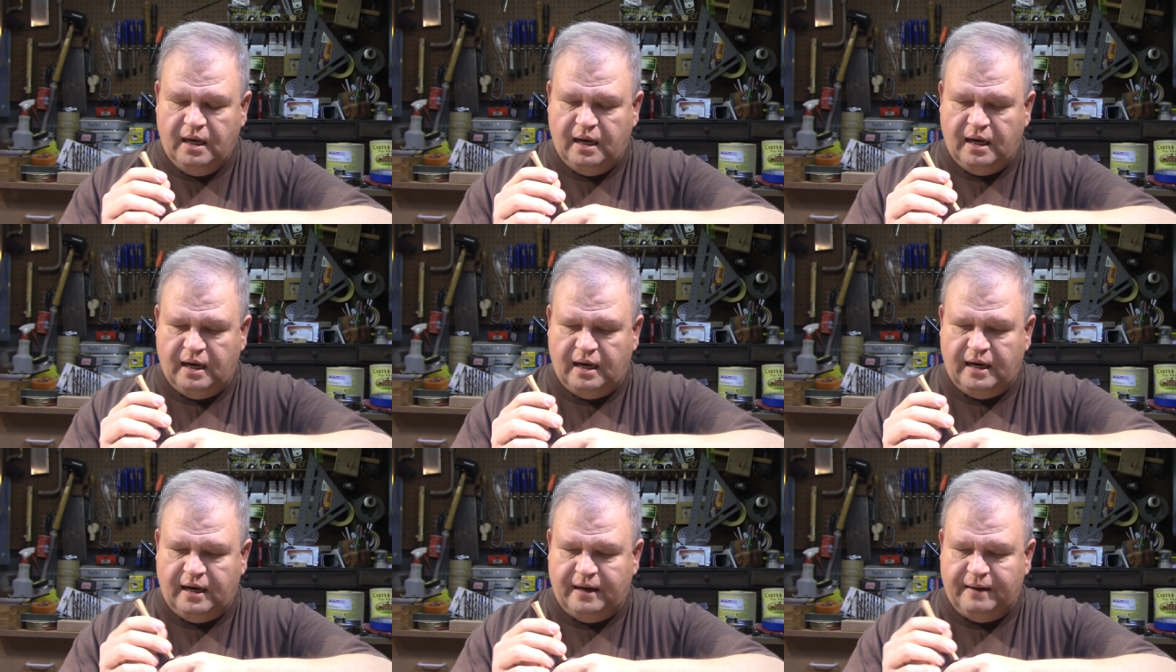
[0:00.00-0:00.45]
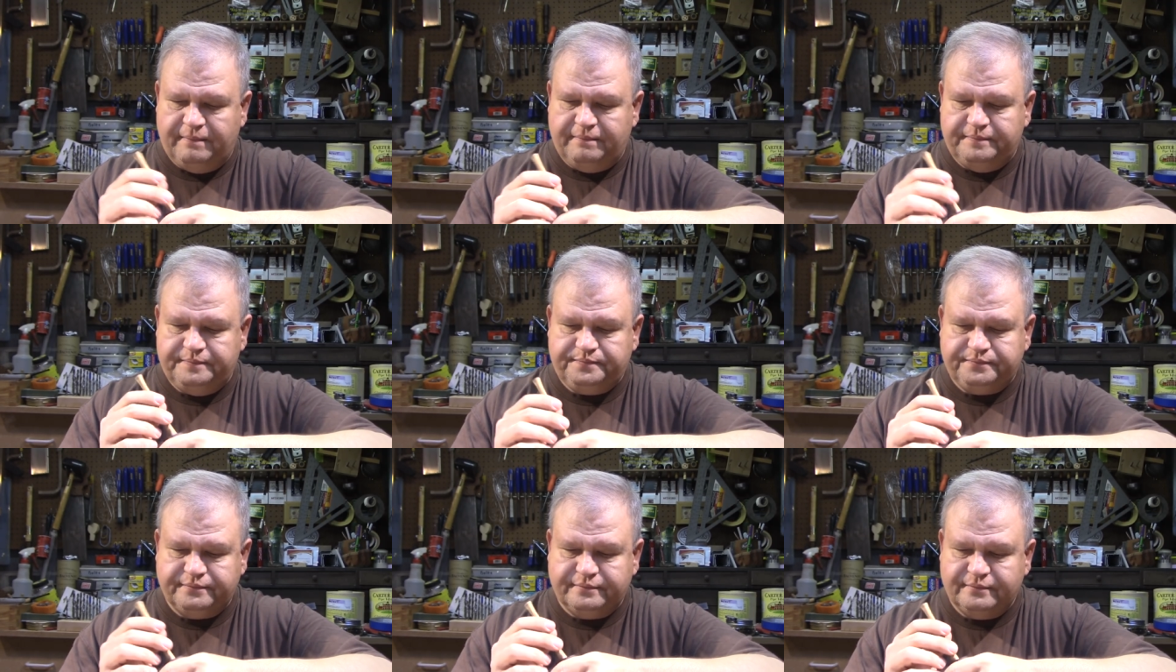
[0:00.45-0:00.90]
Um,
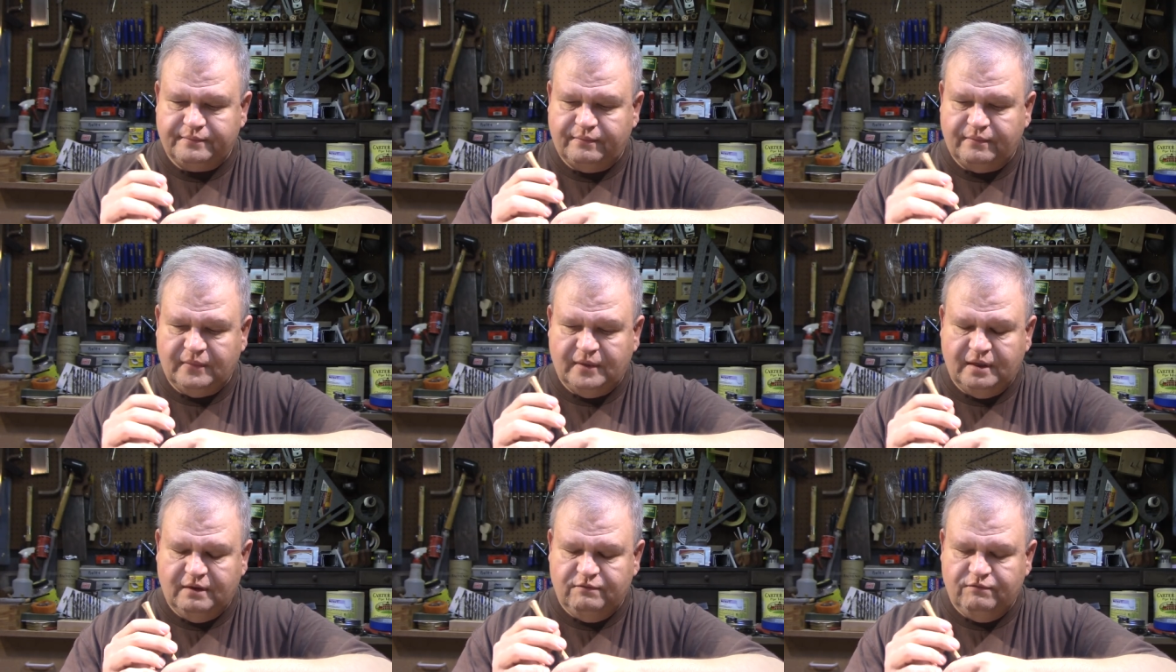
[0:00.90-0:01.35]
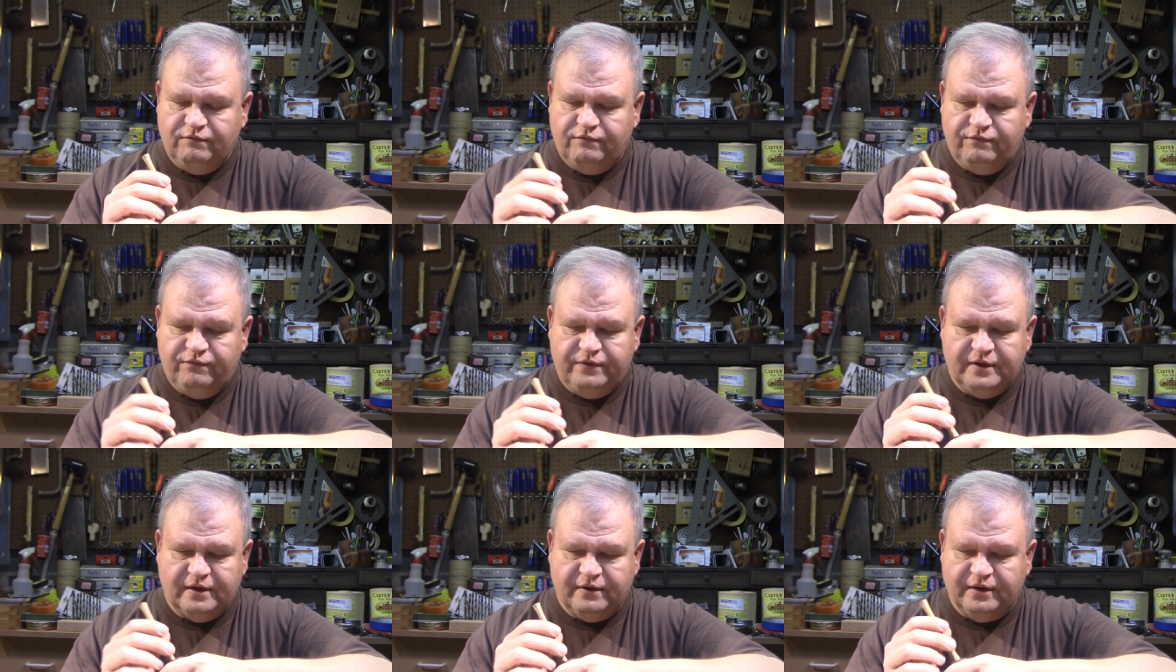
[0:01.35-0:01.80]

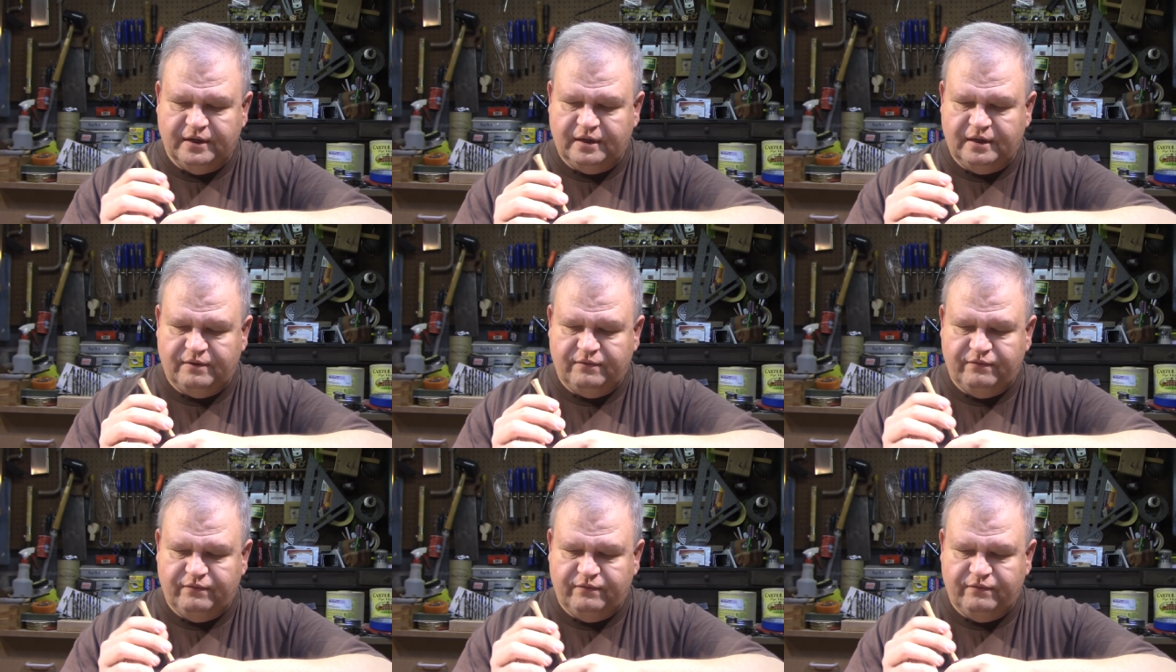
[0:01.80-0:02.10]
very